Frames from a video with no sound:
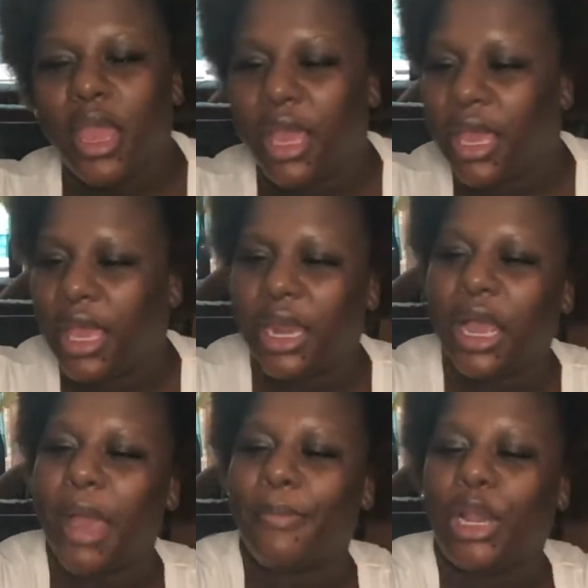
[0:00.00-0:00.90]
And I
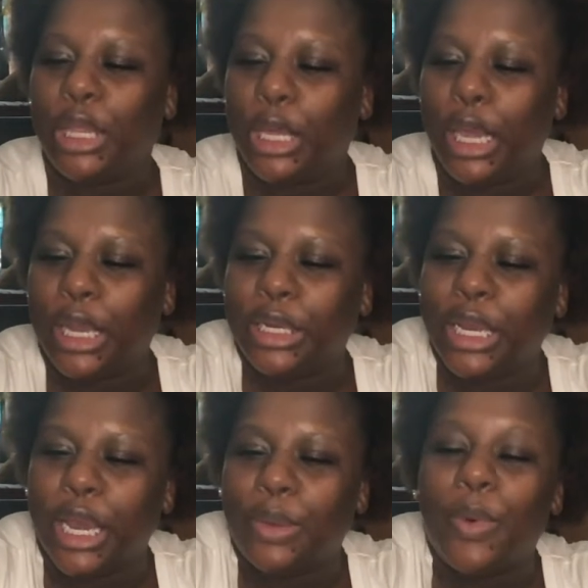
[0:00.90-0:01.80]
got my little handy
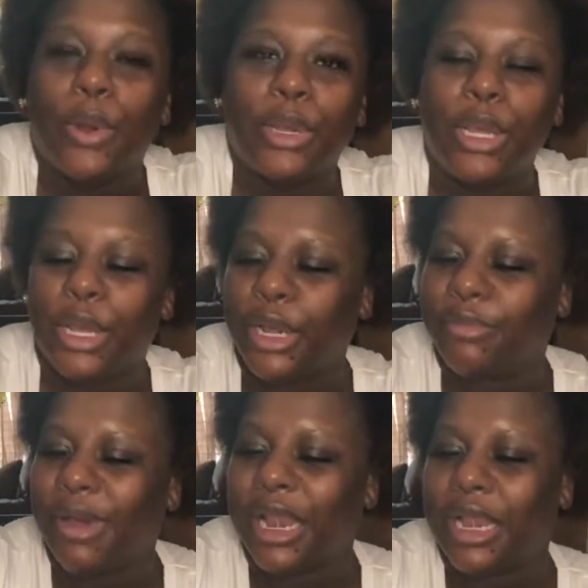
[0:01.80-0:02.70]
dandy water here.
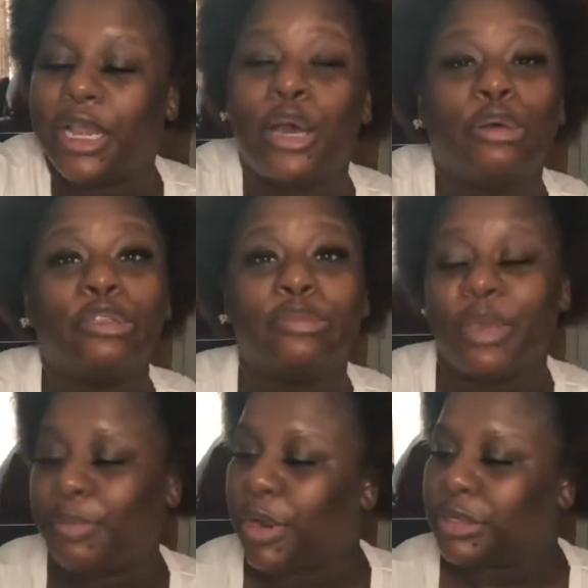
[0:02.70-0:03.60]
Everybody that knows
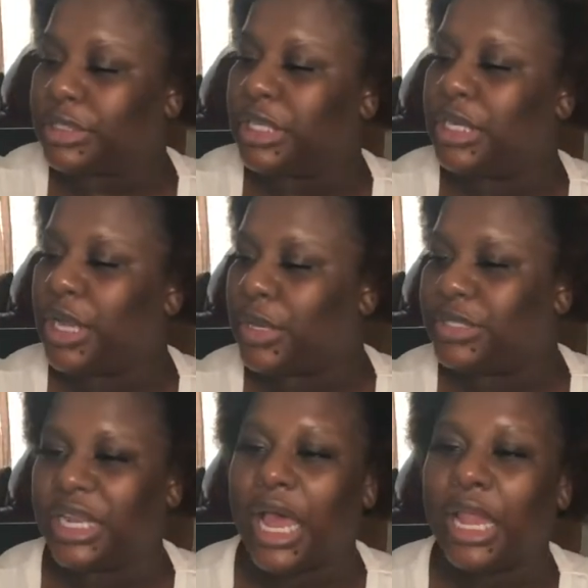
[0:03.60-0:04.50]
me personally knows
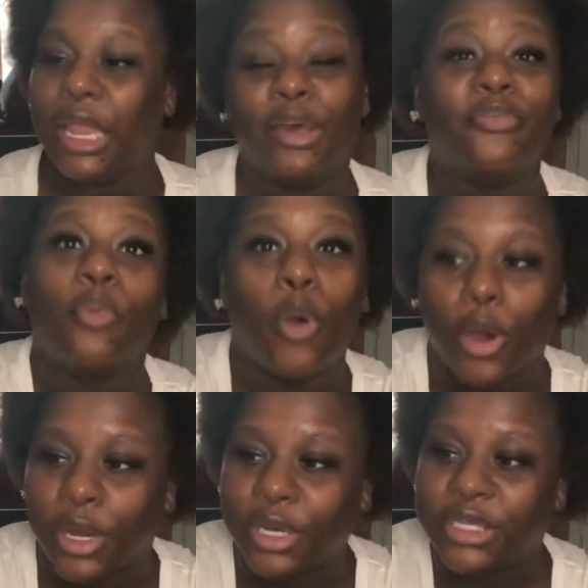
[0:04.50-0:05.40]
that I love
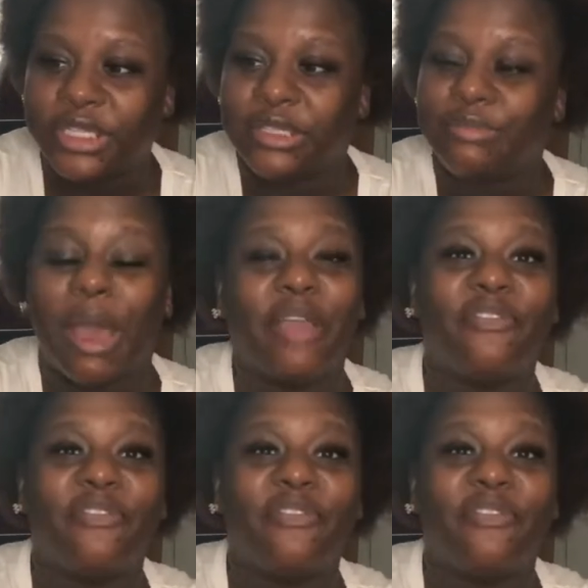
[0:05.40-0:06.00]
water. It's my